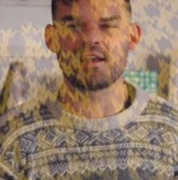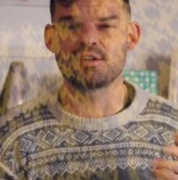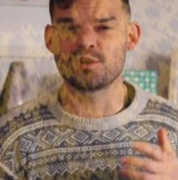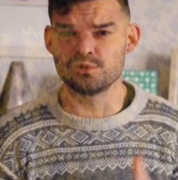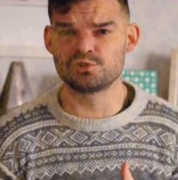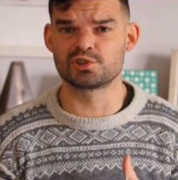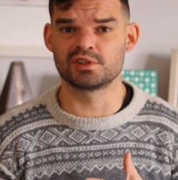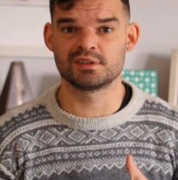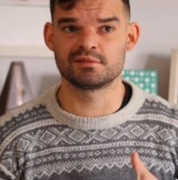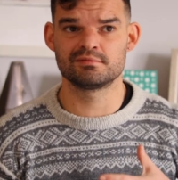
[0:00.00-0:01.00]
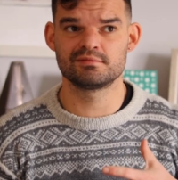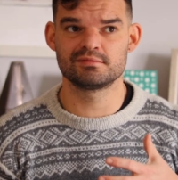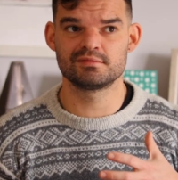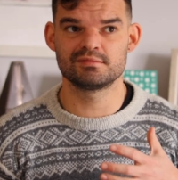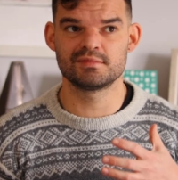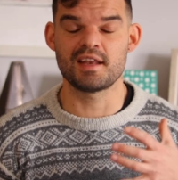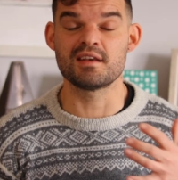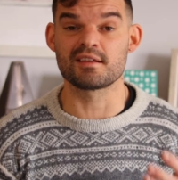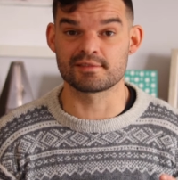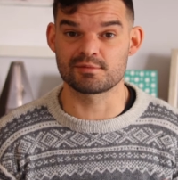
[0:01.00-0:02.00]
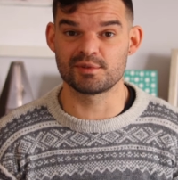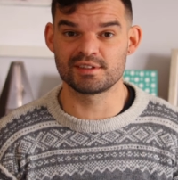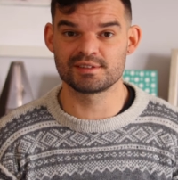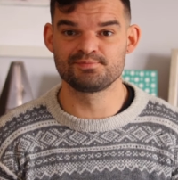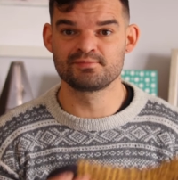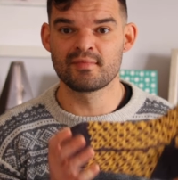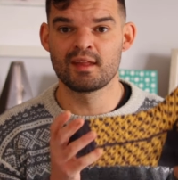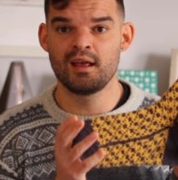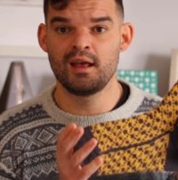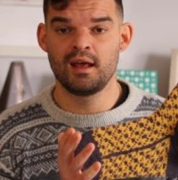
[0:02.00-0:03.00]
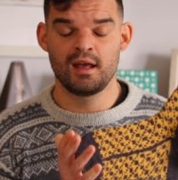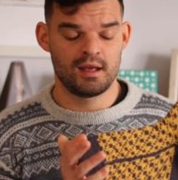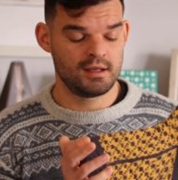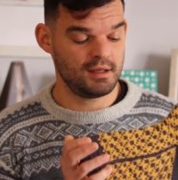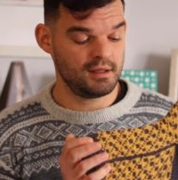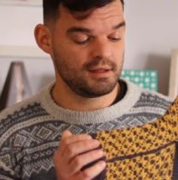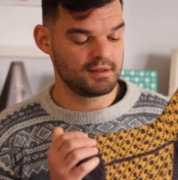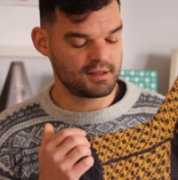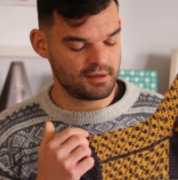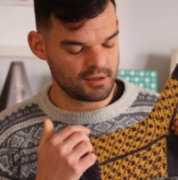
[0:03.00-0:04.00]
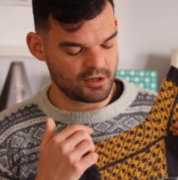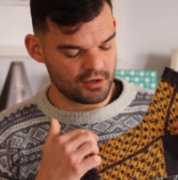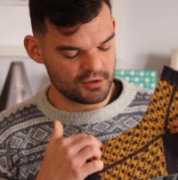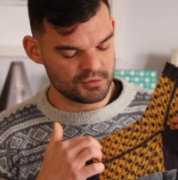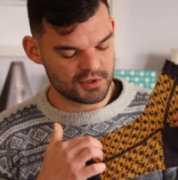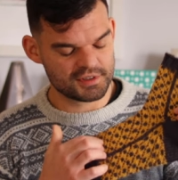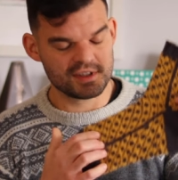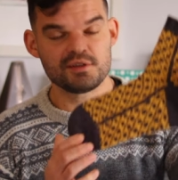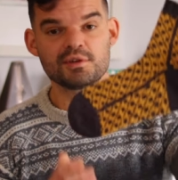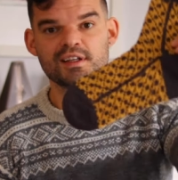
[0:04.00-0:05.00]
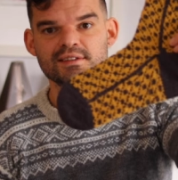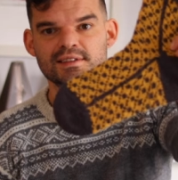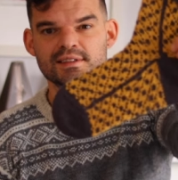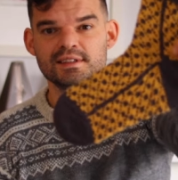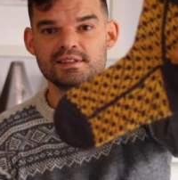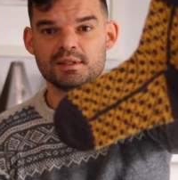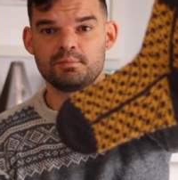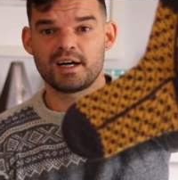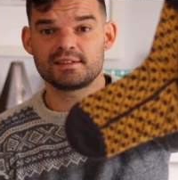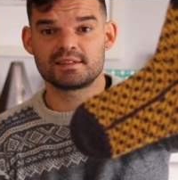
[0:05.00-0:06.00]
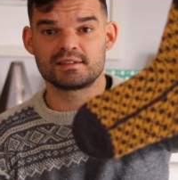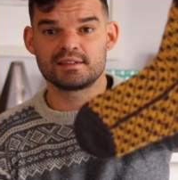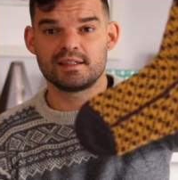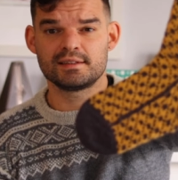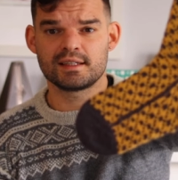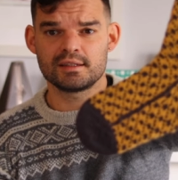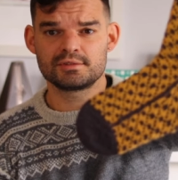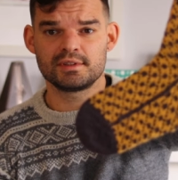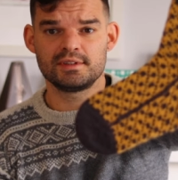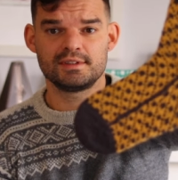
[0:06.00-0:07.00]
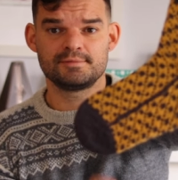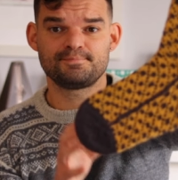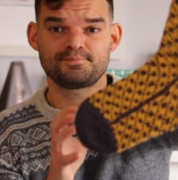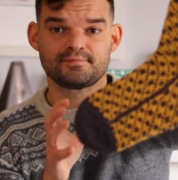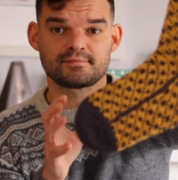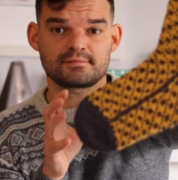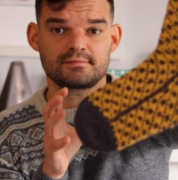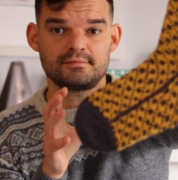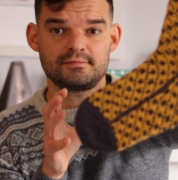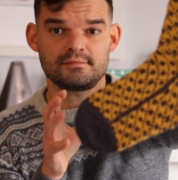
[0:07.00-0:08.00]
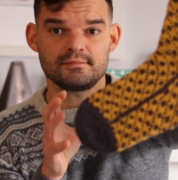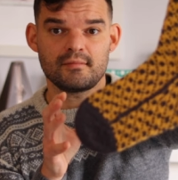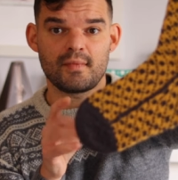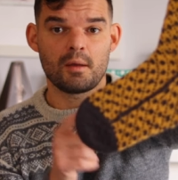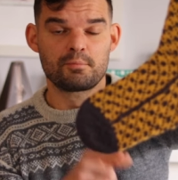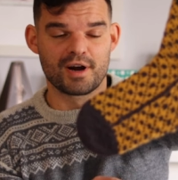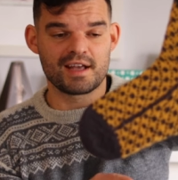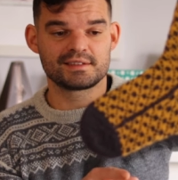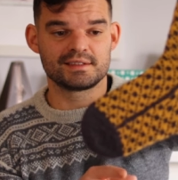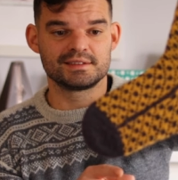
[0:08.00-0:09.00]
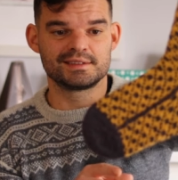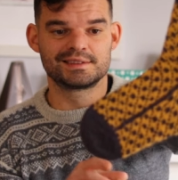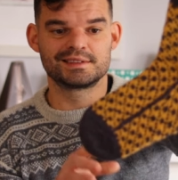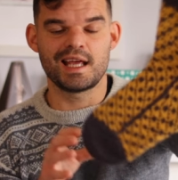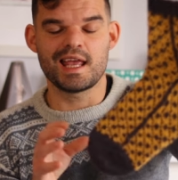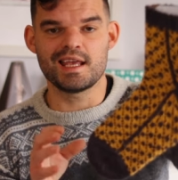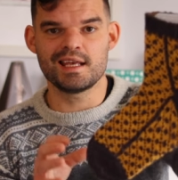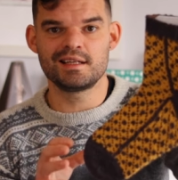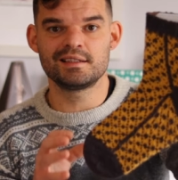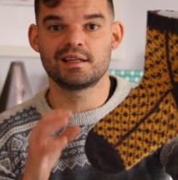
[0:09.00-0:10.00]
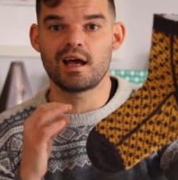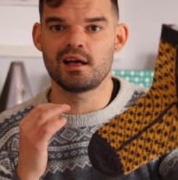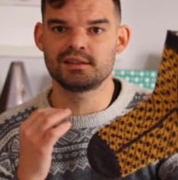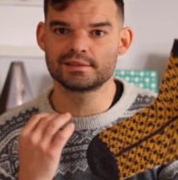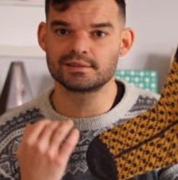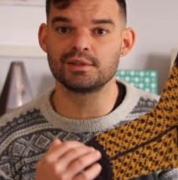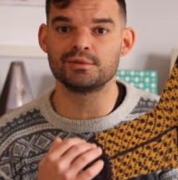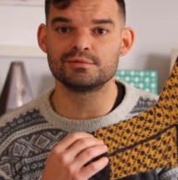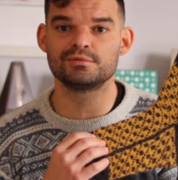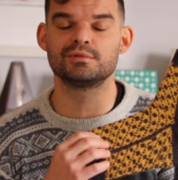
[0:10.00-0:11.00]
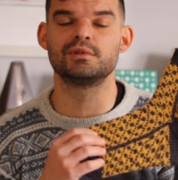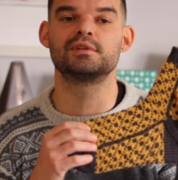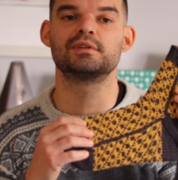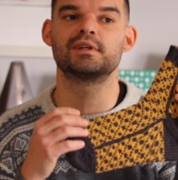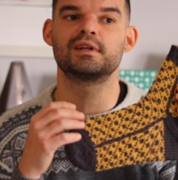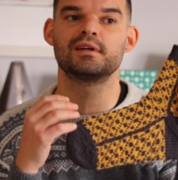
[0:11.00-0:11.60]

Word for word: and cultural announcement. The color work that you can see in the pattern is actually present in a stonework